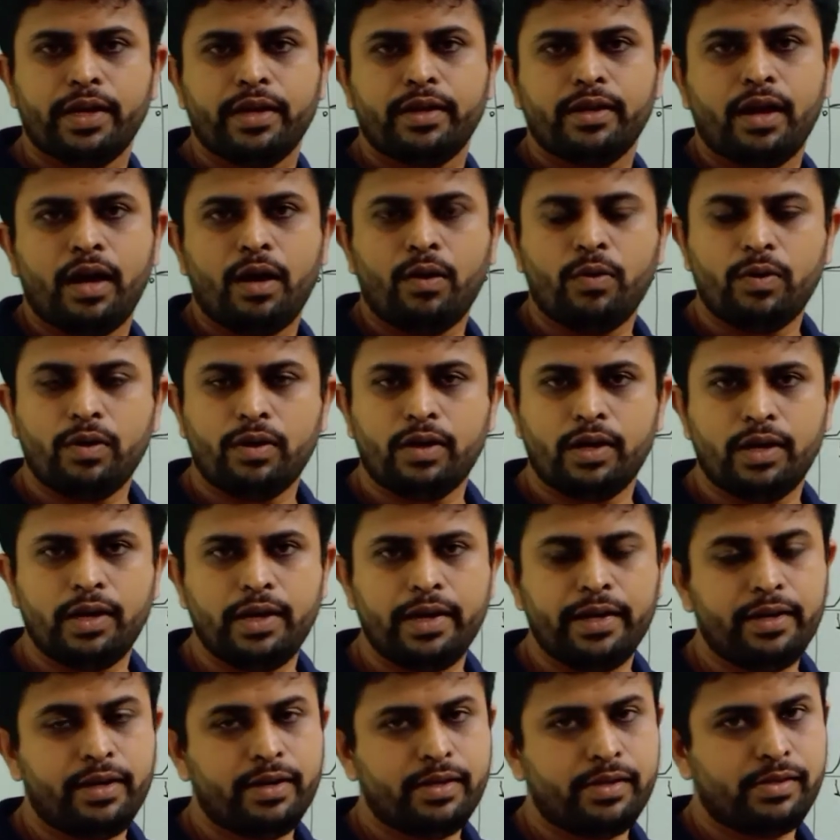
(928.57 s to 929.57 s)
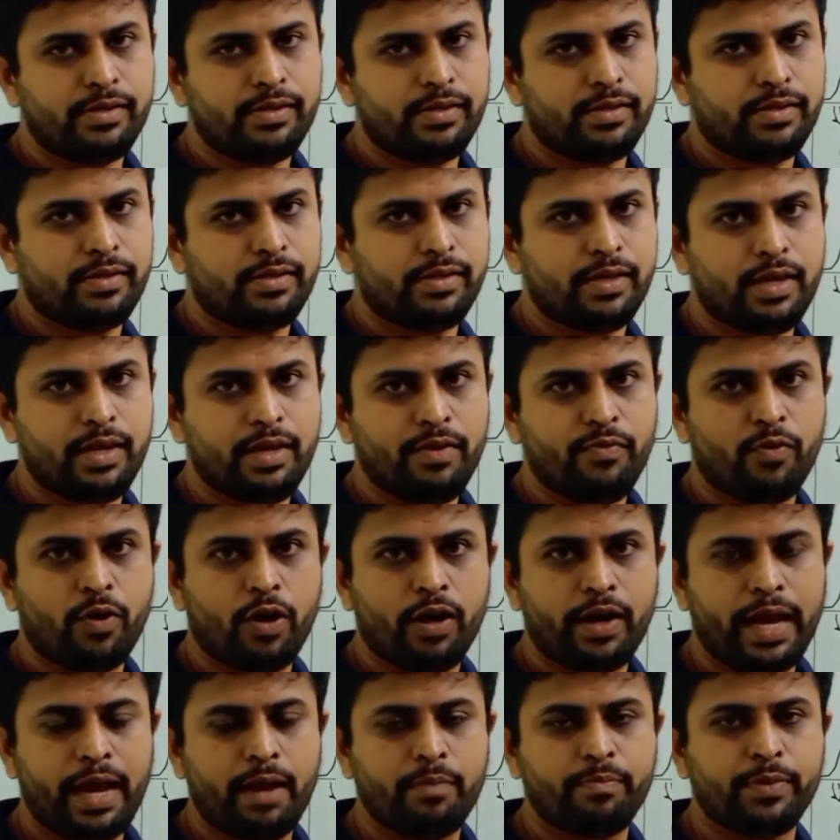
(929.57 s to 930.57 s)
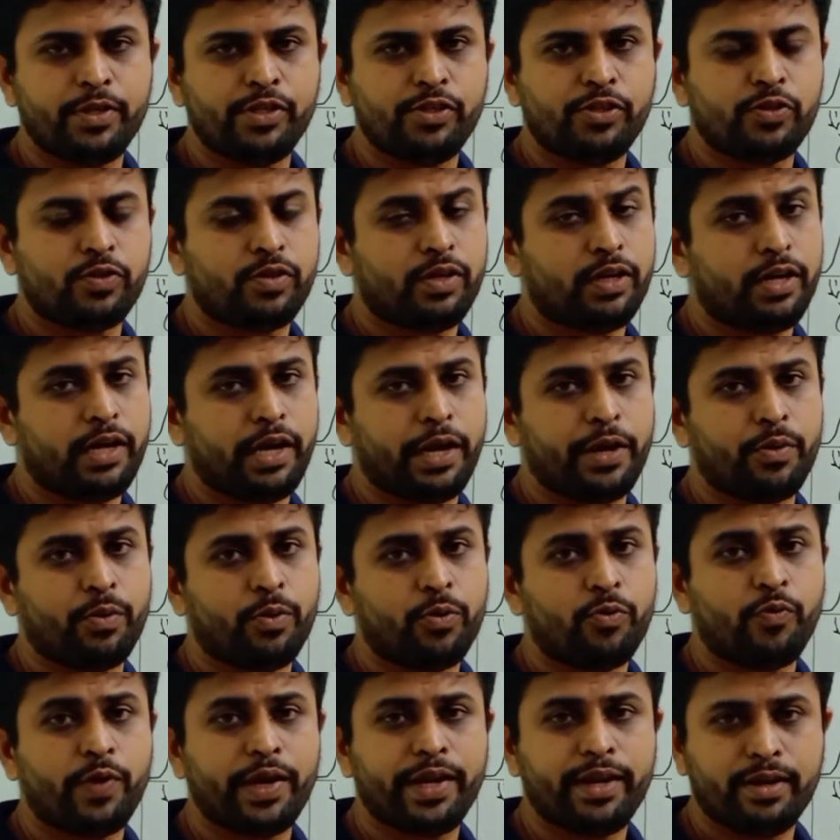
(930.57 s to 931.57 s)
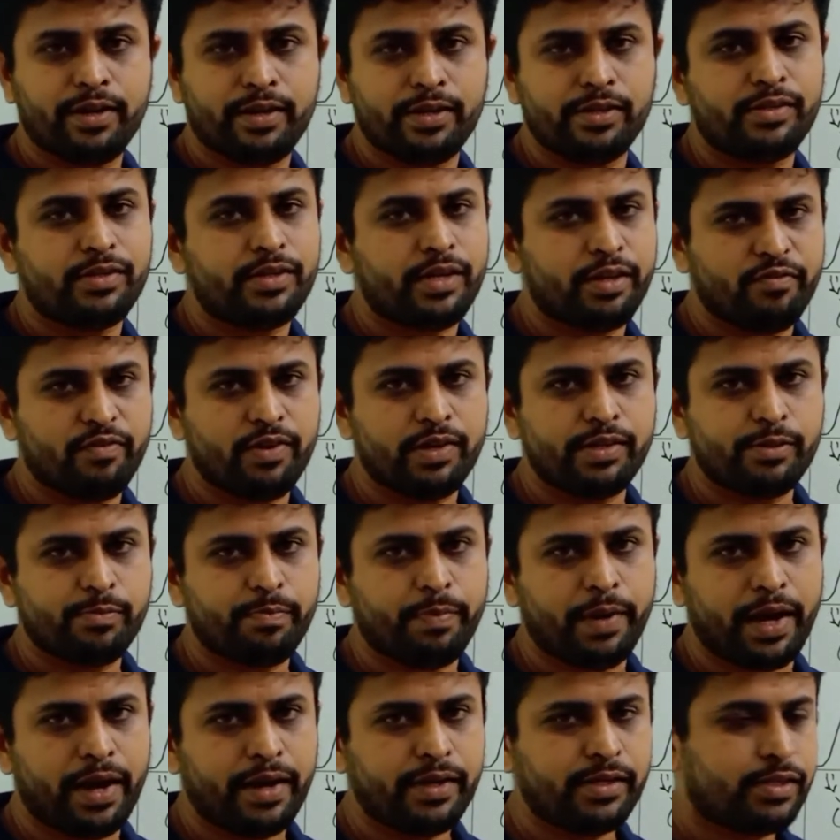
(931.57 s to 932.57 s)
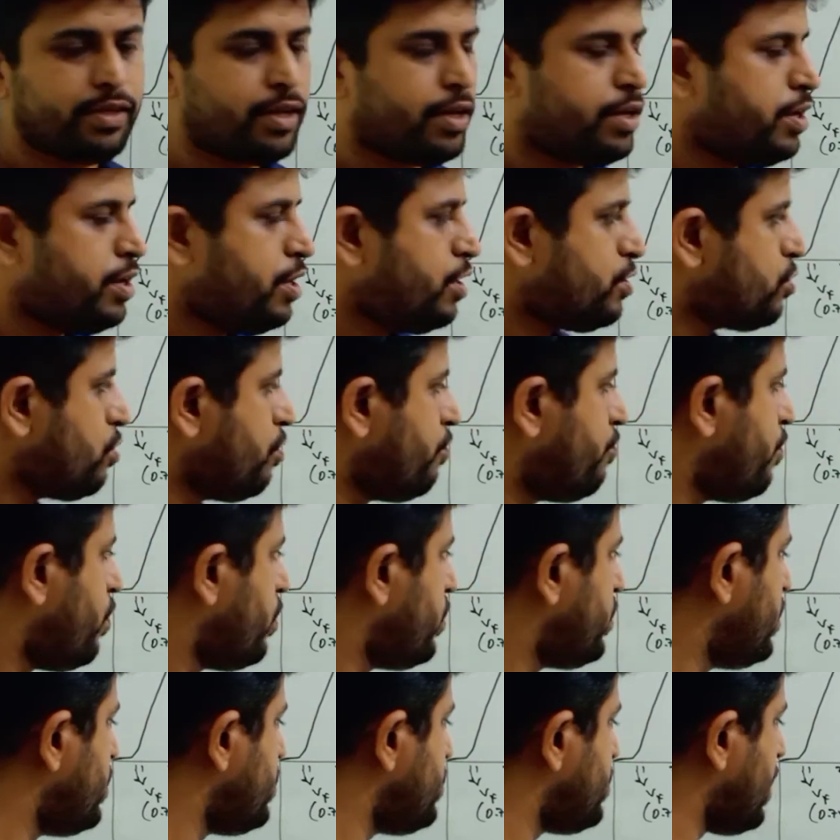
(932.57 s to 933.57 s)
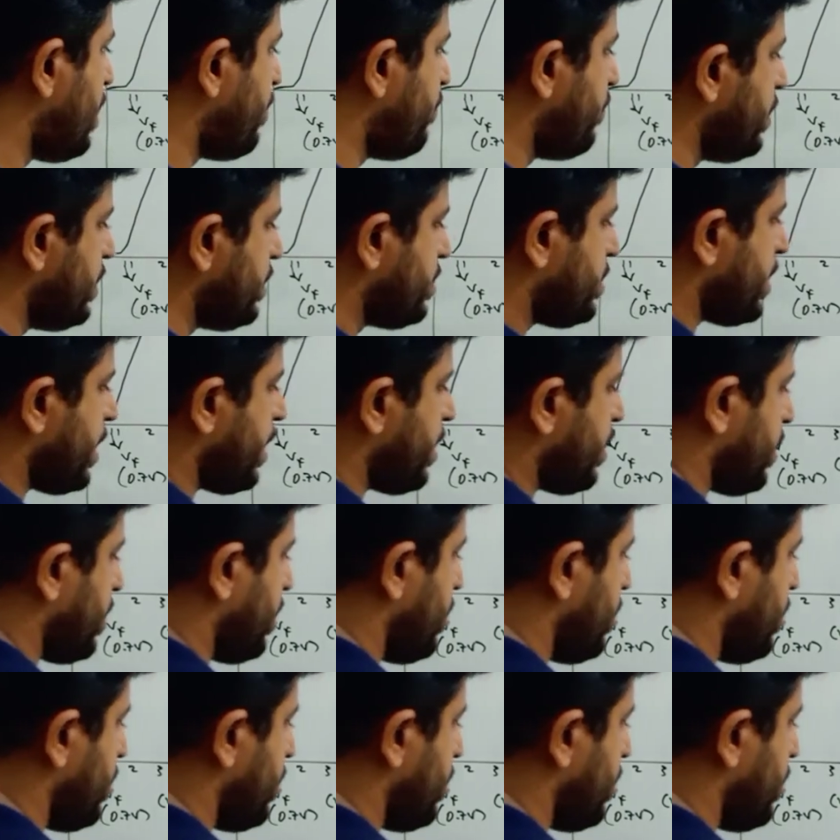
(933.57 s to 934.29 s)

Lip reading: now let us see what happens to the diode when it is reverse biased. So for this I will take